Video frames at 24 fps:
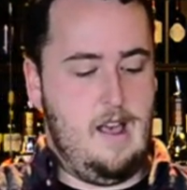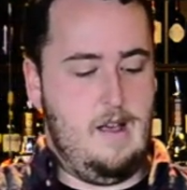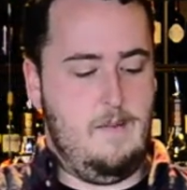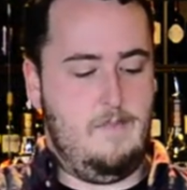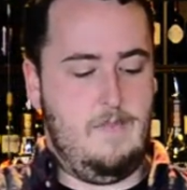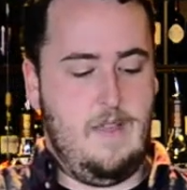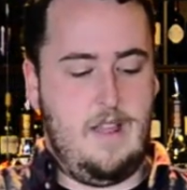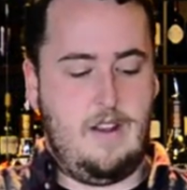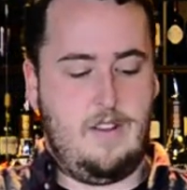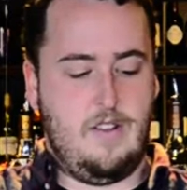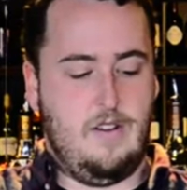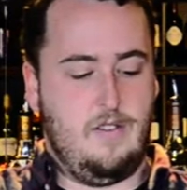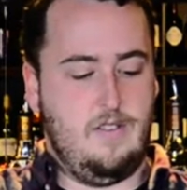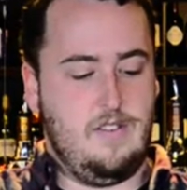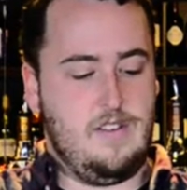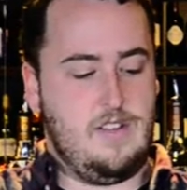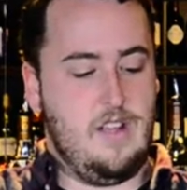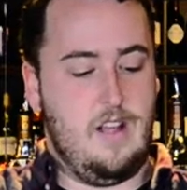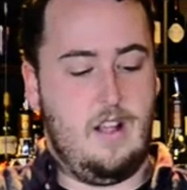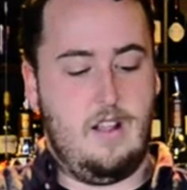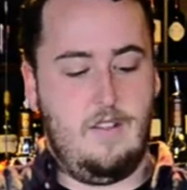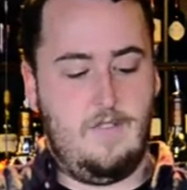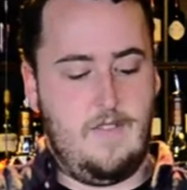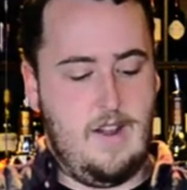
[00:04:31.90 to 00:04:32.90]
They don't
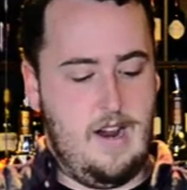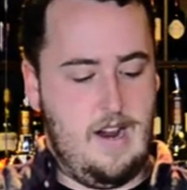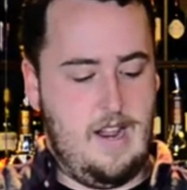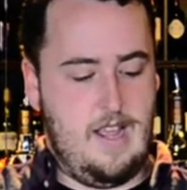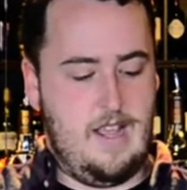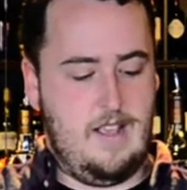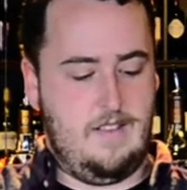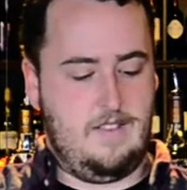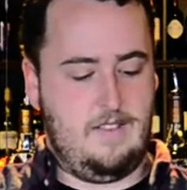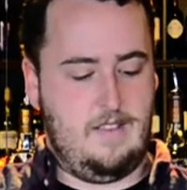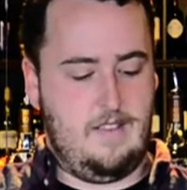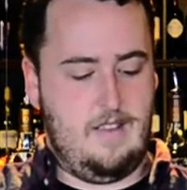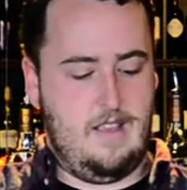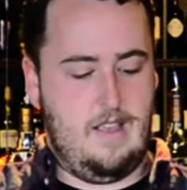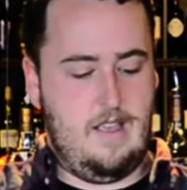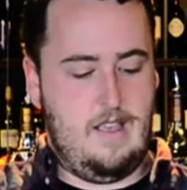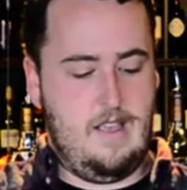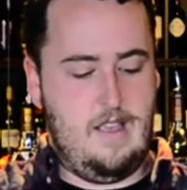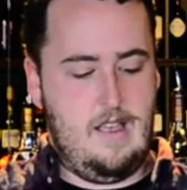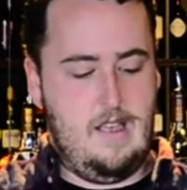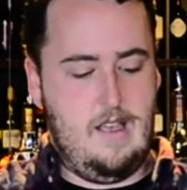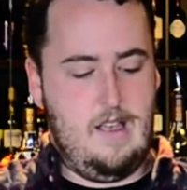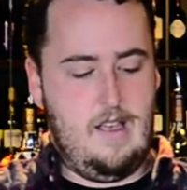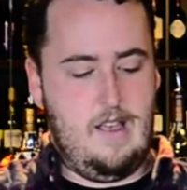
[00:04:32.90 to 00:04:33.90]
dull very easily.
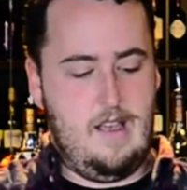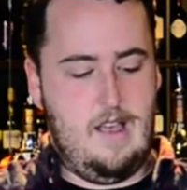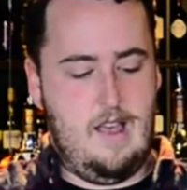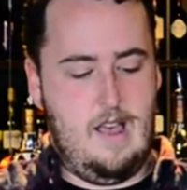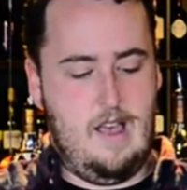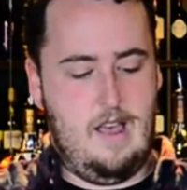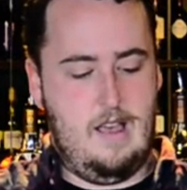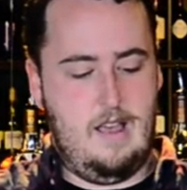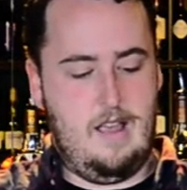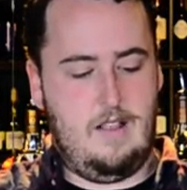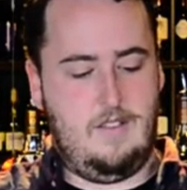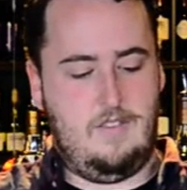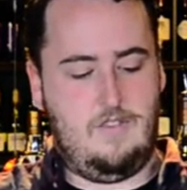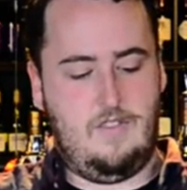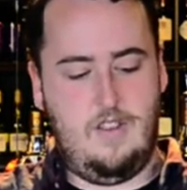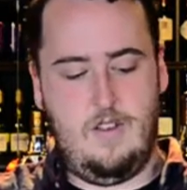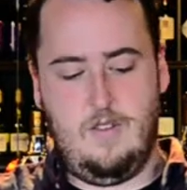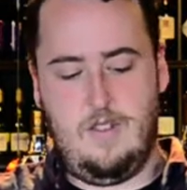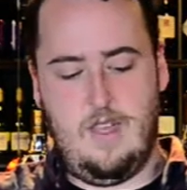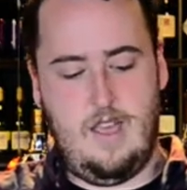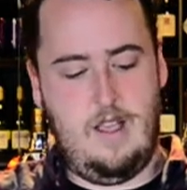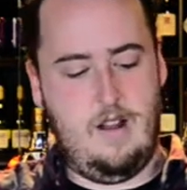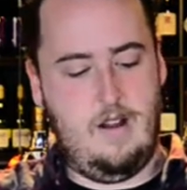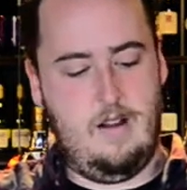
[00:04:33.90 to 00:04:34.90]
And so
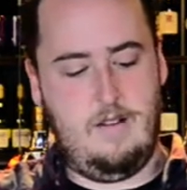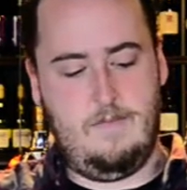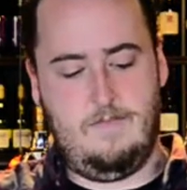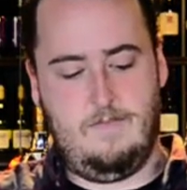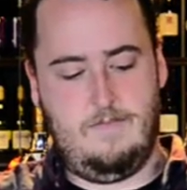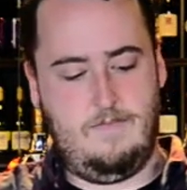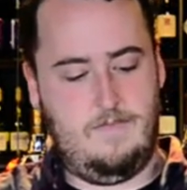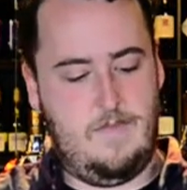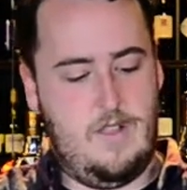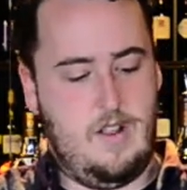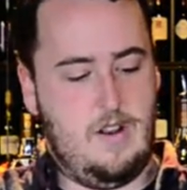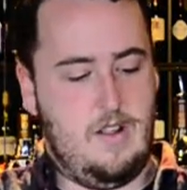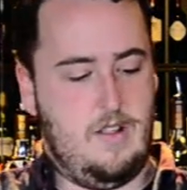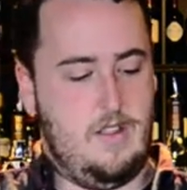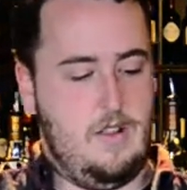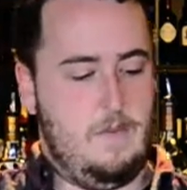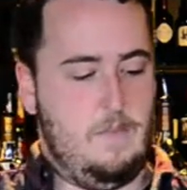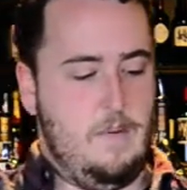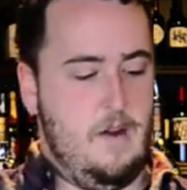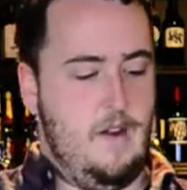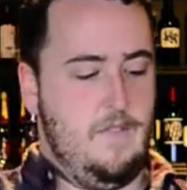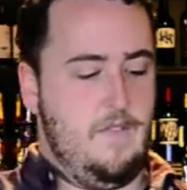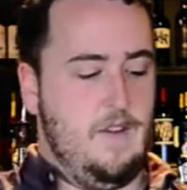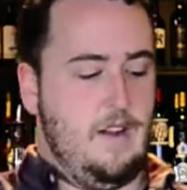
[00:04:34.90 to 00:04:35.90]
they're
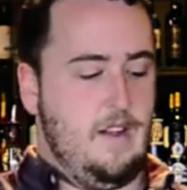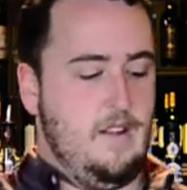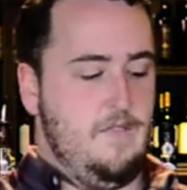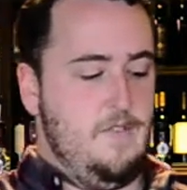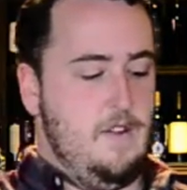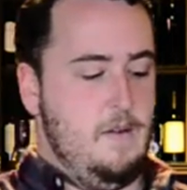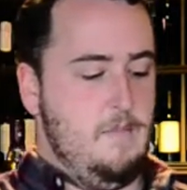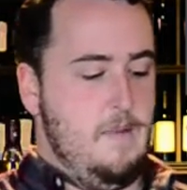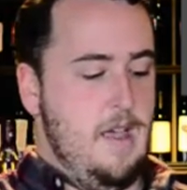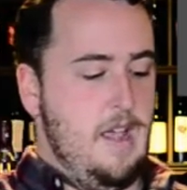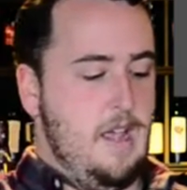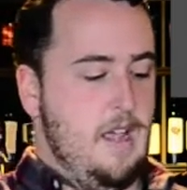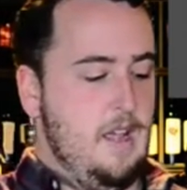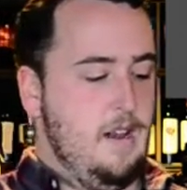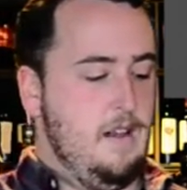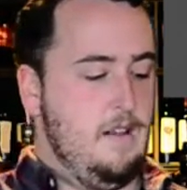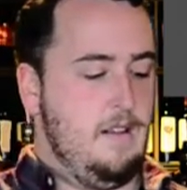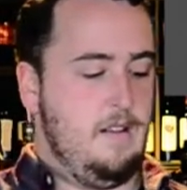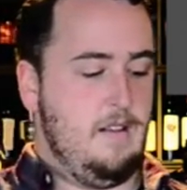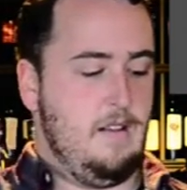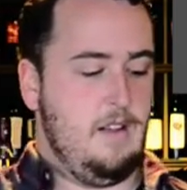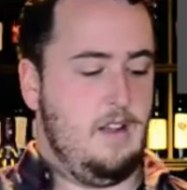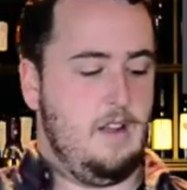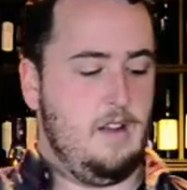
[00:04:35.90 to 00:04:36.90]
perfect if you're
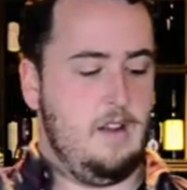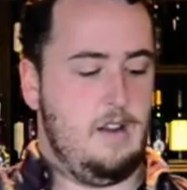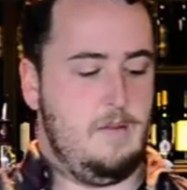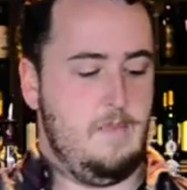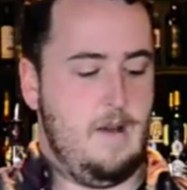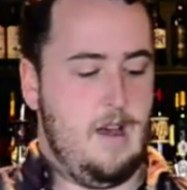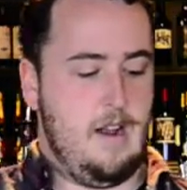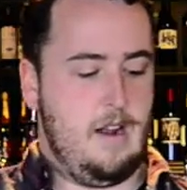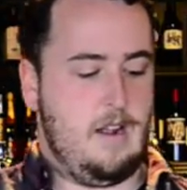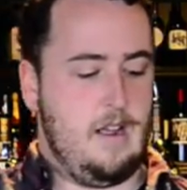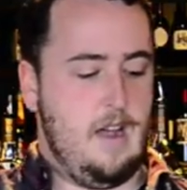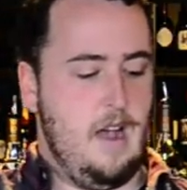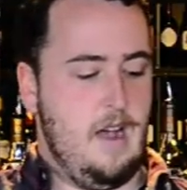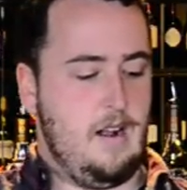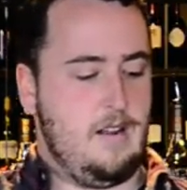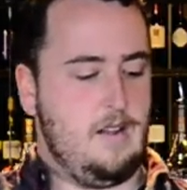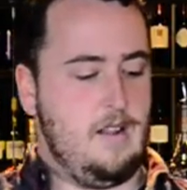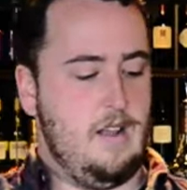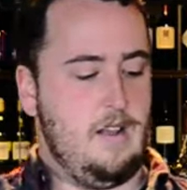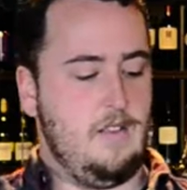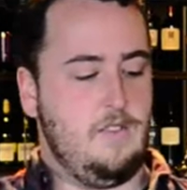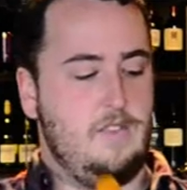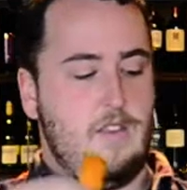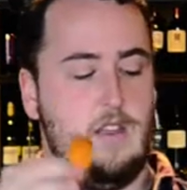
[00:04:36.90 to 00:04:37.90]
making a good amount of
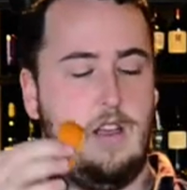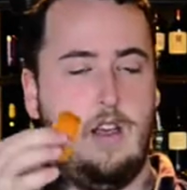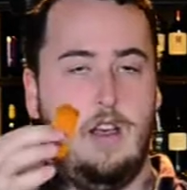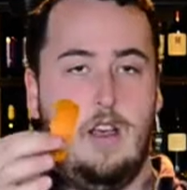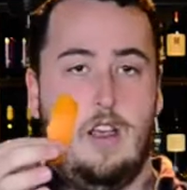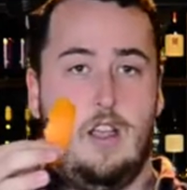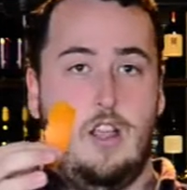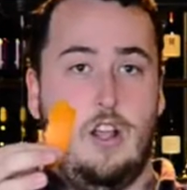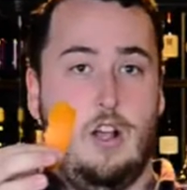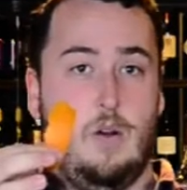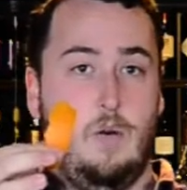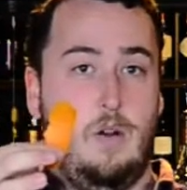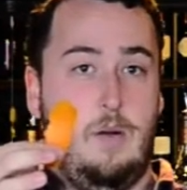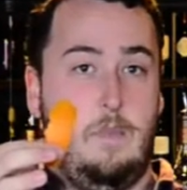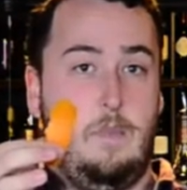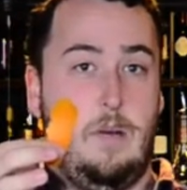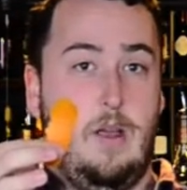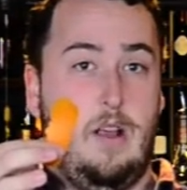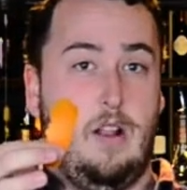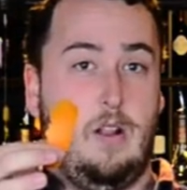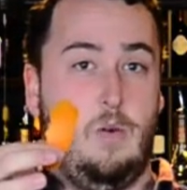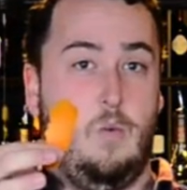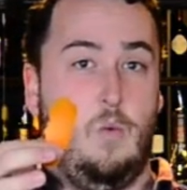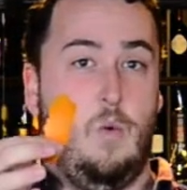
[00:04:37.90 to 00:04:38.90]
cocktails. You're going to
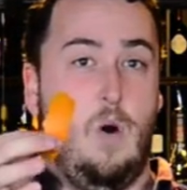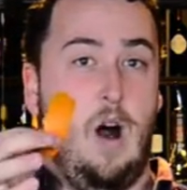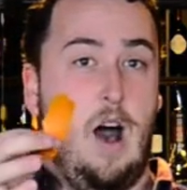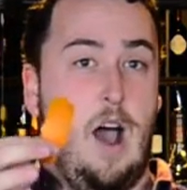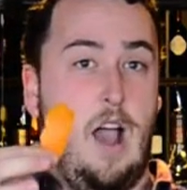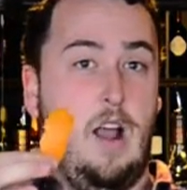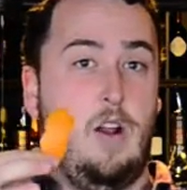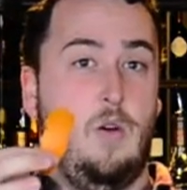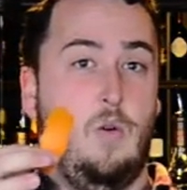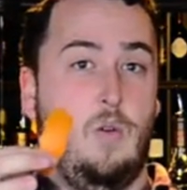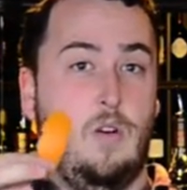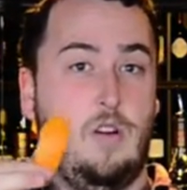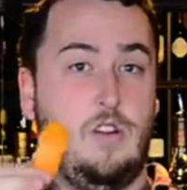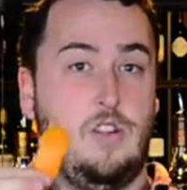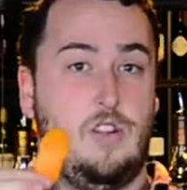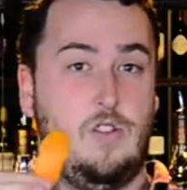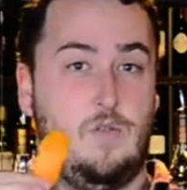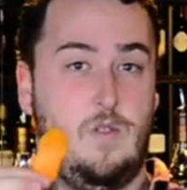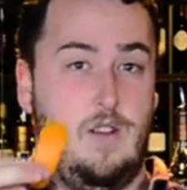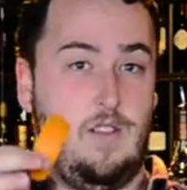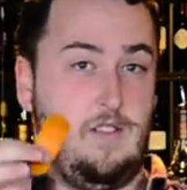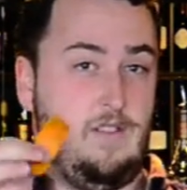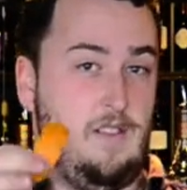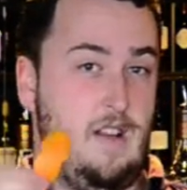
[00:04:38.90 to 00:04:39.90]
peel a wide orange
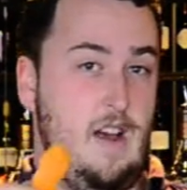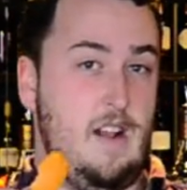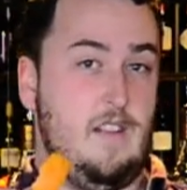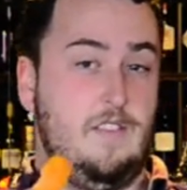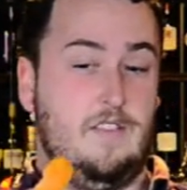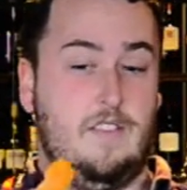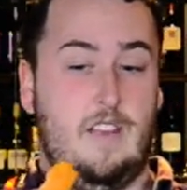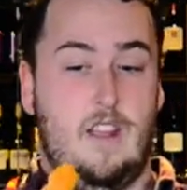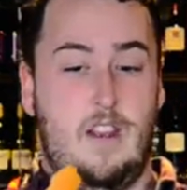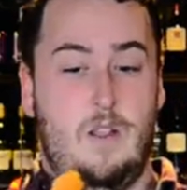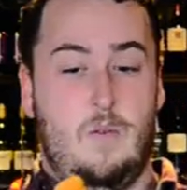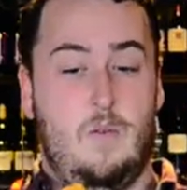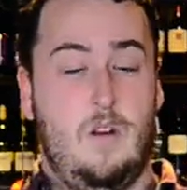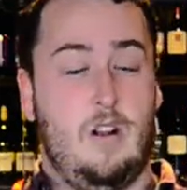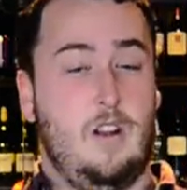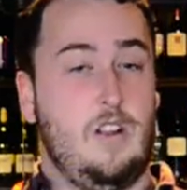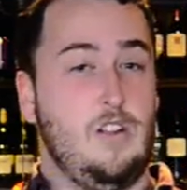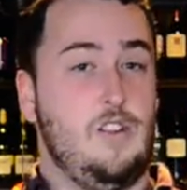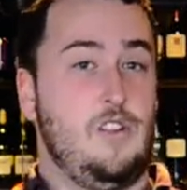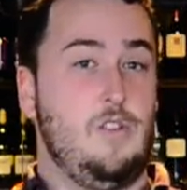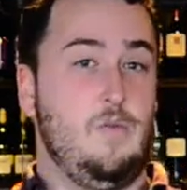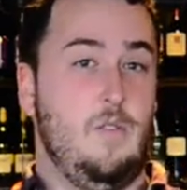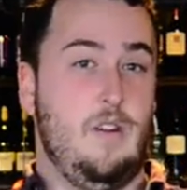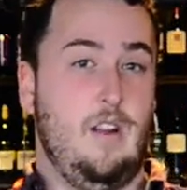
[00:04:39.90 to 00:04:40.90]
twist, not a skinny one
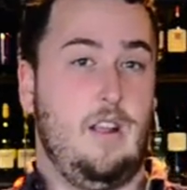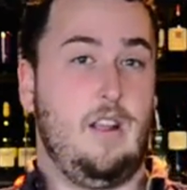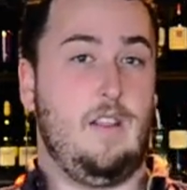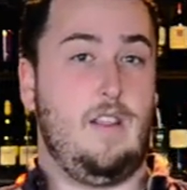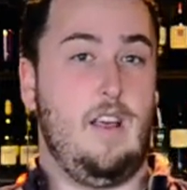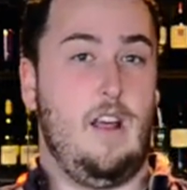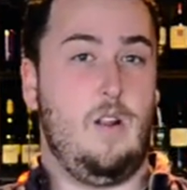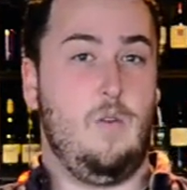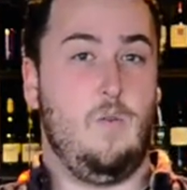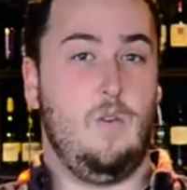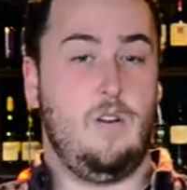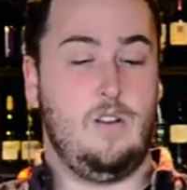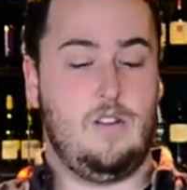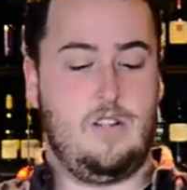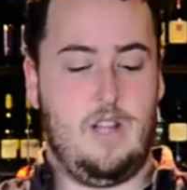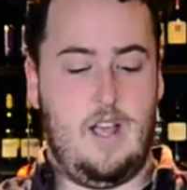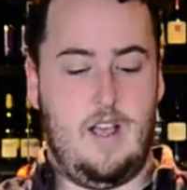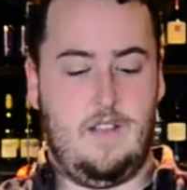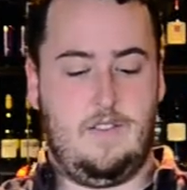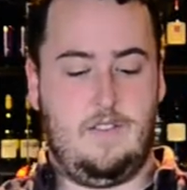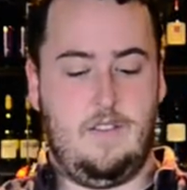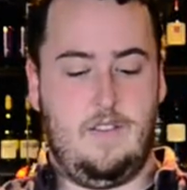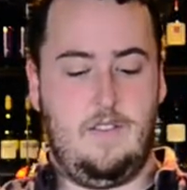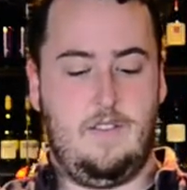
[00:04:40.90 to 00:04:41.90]
because you want to get that orange
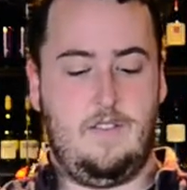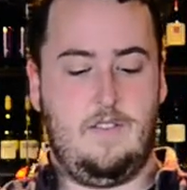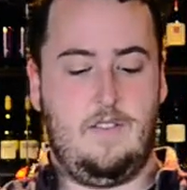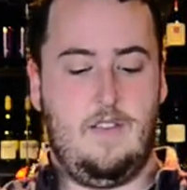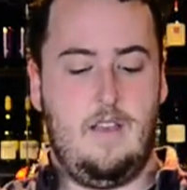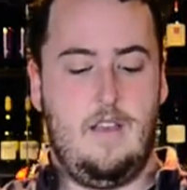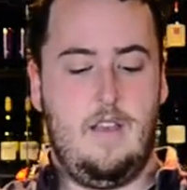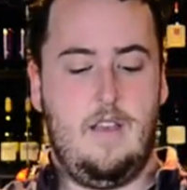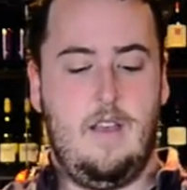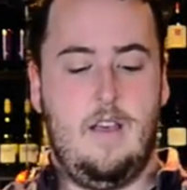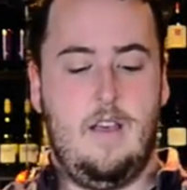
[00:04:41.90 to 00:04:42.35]
essence.